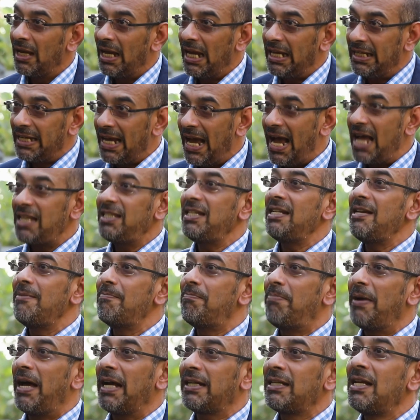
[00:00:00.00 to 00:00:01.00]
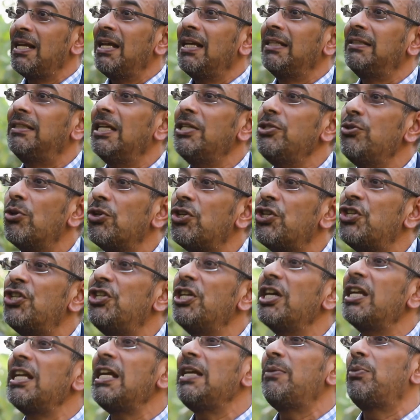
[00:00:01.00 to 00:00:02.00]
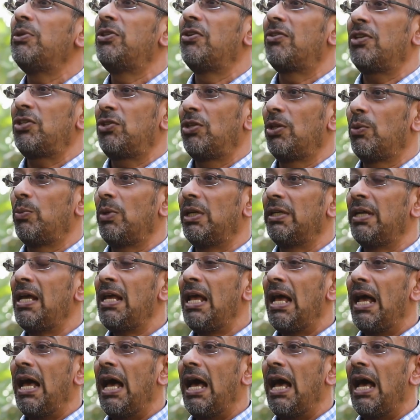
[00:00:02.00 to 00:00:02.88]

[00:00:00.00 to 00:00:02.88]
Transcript: it has an impact, then you're sharing it with the rest of the world.